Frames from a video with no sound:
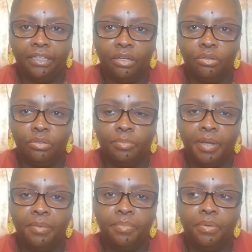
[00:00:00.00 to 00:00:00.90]
Those
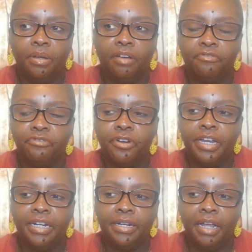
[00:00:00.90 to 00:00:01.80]
people, a
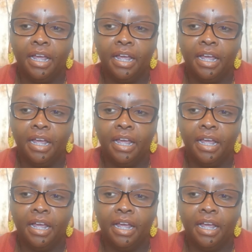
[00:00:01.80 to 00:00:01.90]
friend,